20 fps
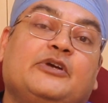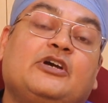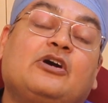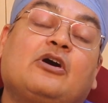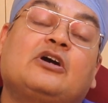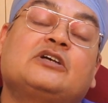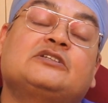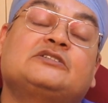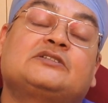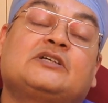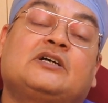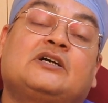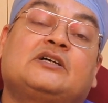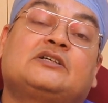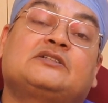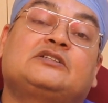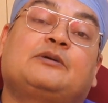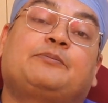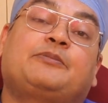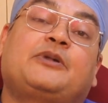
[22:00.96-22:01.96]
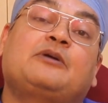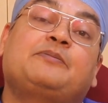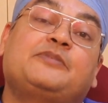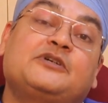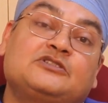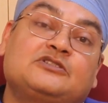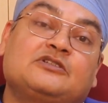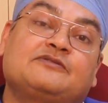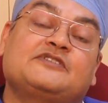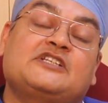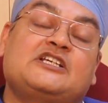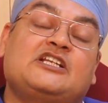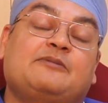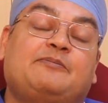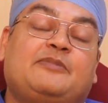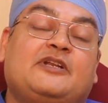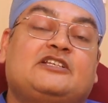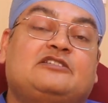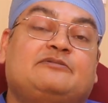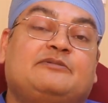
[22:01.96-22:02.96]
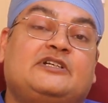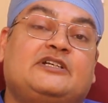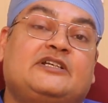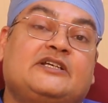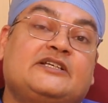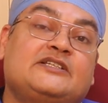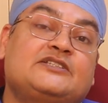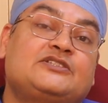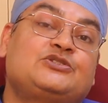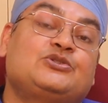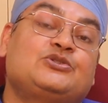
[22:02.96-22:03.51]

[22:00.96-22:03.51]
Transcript: Because the purpose of knee replacement is